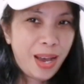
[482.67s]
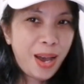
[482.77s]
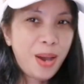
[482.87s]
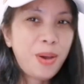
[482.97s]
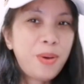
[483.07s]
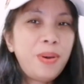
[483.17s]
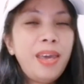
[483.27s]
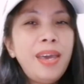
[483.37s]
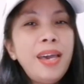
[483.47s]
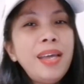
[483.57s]
now
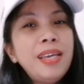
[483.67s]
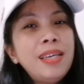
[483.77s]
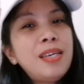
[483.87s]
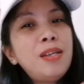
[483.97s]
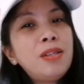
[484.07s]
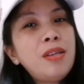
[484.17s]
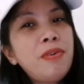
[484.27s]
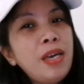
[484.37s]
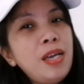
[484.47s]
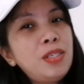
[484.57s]
and hit the
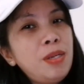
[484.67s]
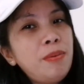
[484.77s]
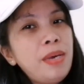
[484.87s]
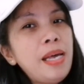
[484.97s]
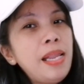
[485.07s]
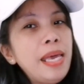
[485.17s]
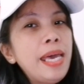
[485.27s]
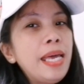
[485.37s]
notification bell.